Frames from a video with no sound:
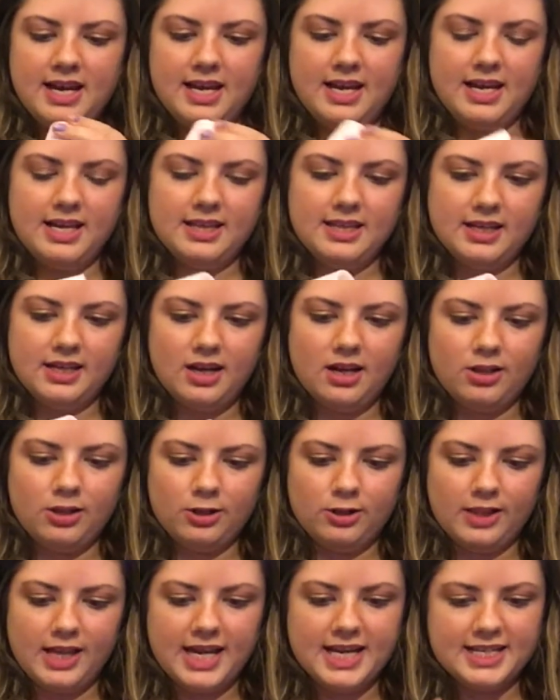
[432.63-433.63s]
in the color
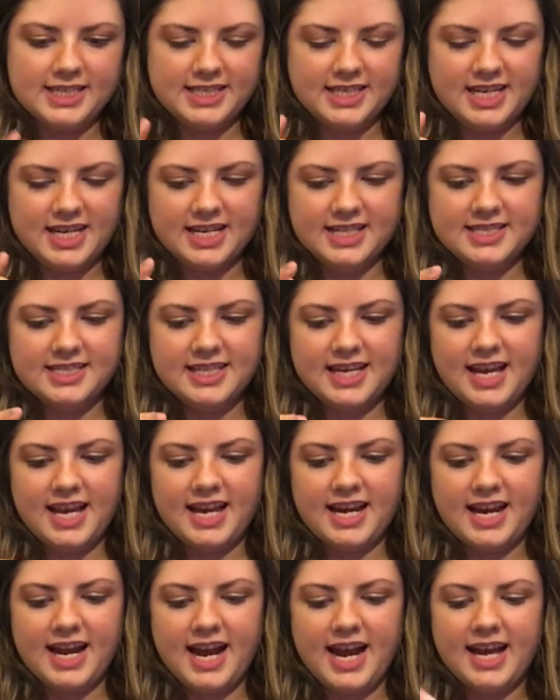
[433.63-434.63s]
Light Tint,
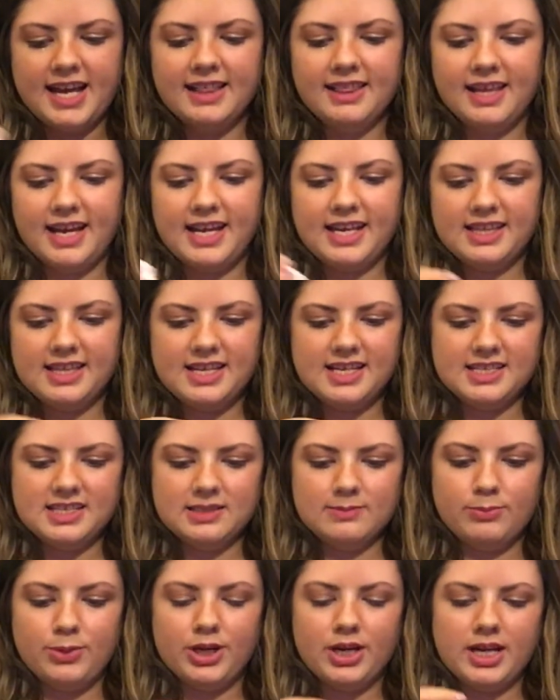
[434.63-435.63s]
and I like this,
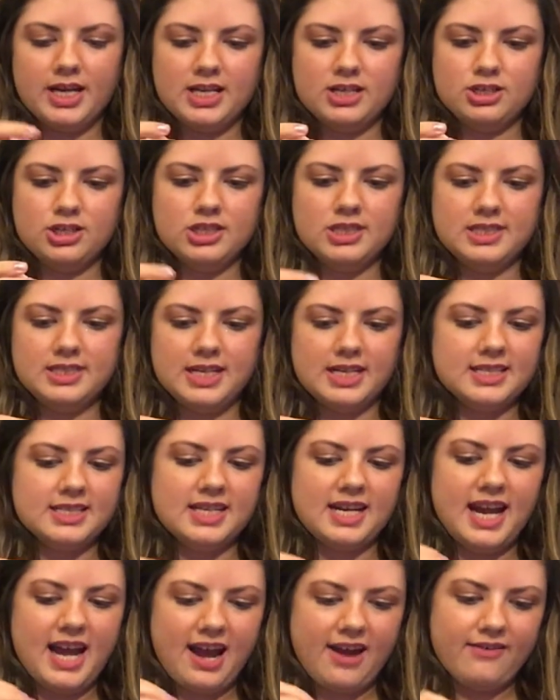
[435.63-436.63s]
but it just
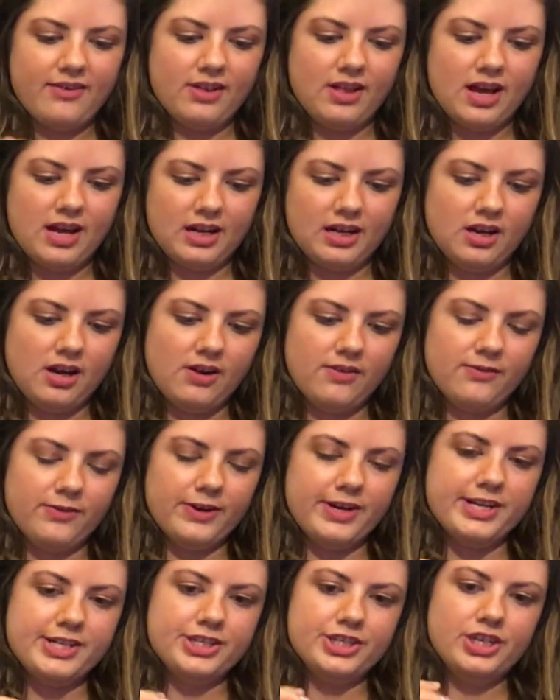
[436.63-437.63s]
doesn't have a lot of
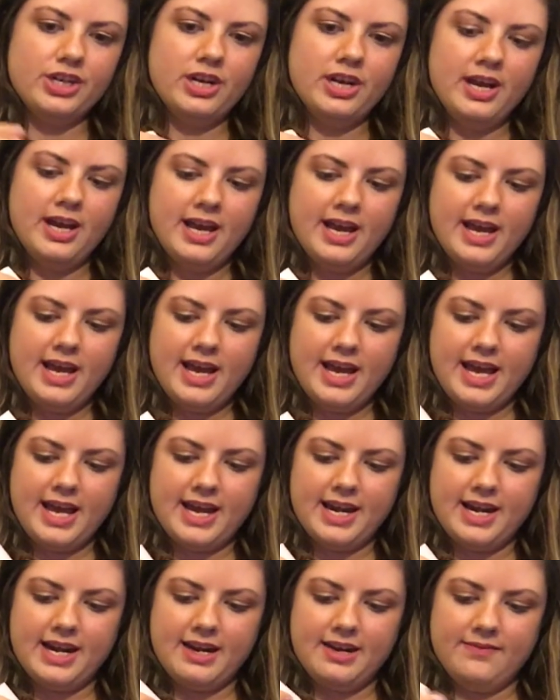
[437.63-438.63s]
coverage.
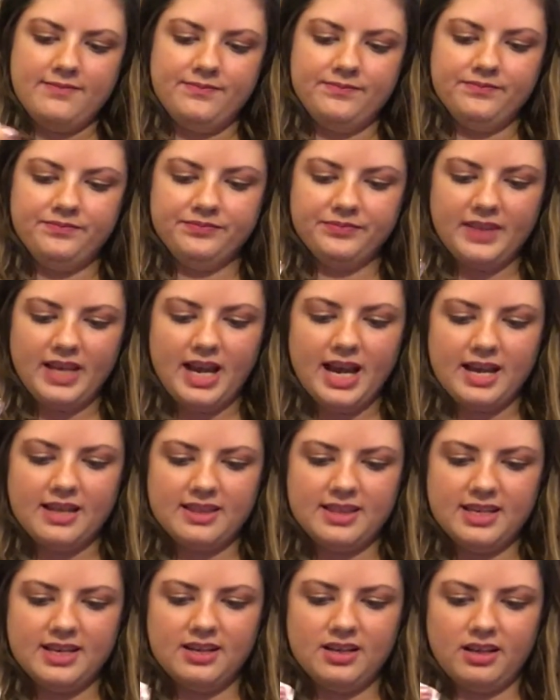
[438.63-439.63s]
And I
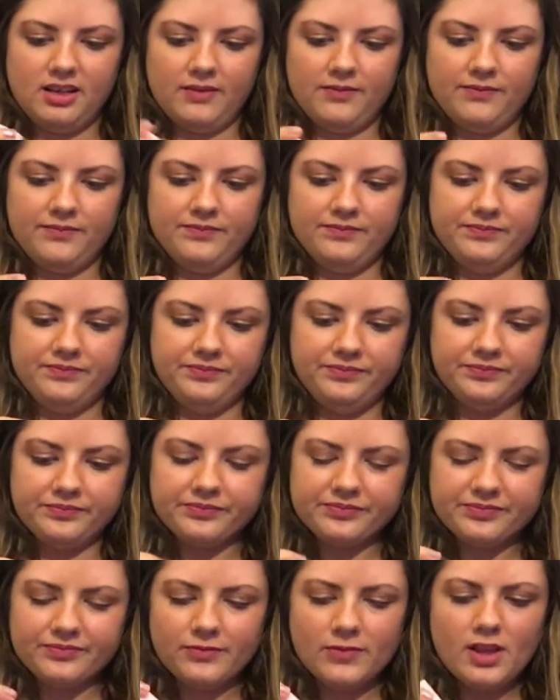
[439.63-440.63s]
think
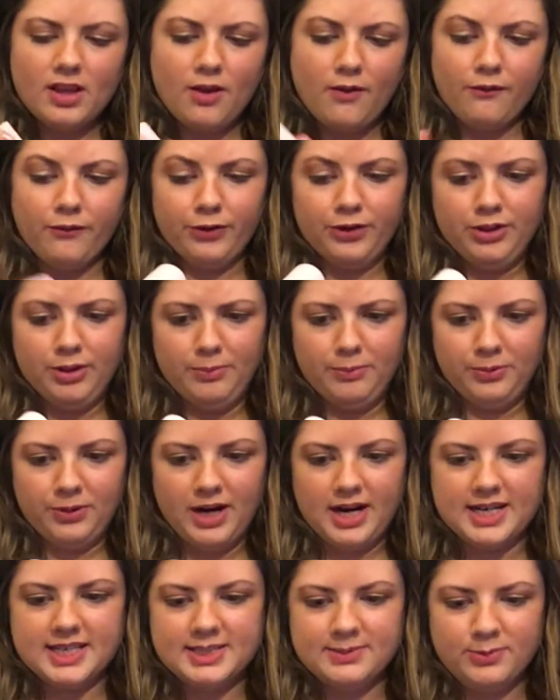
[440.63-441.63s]
for the
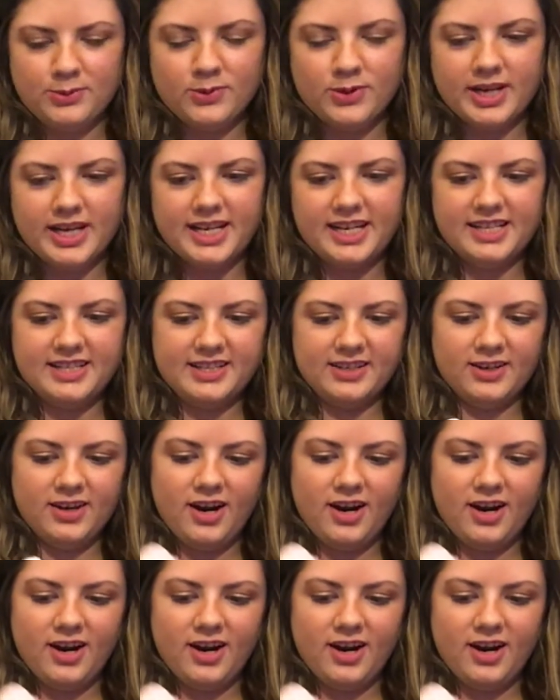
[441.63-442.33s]
price point,